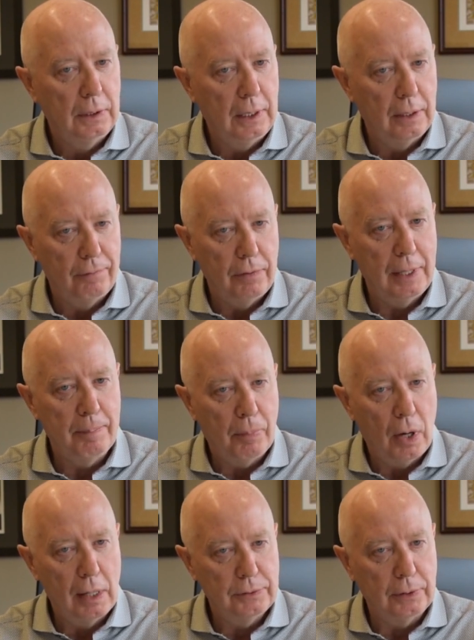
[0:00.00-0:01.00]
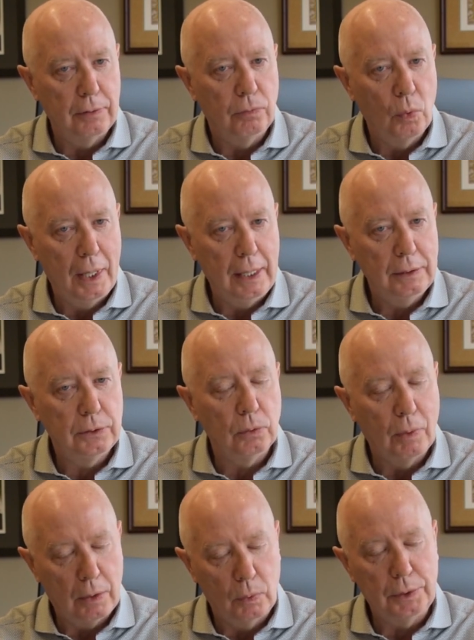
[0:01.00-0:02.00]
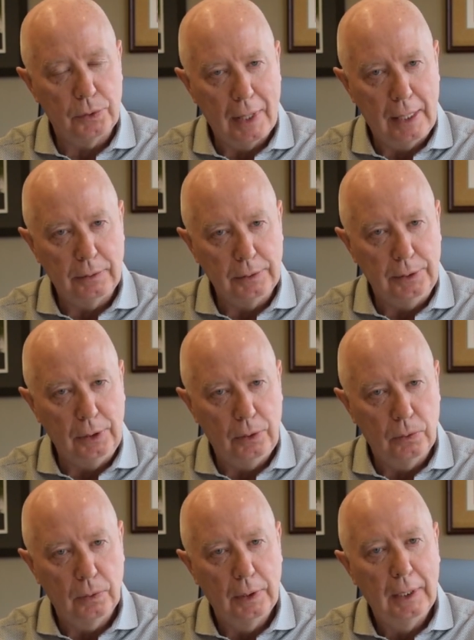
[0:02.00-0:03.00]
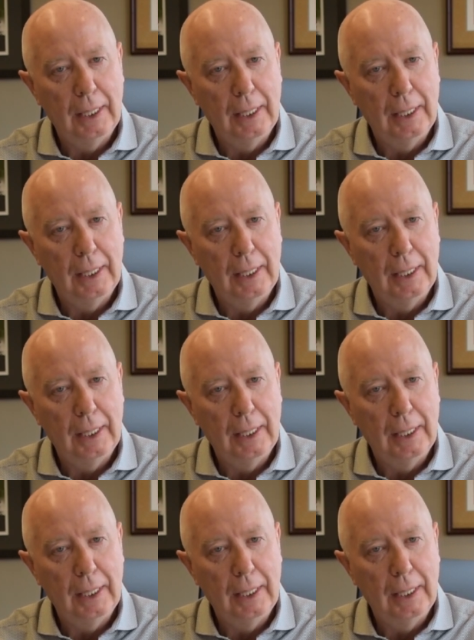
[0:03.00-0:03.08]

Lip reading: in a very positive way to what we're trying to do,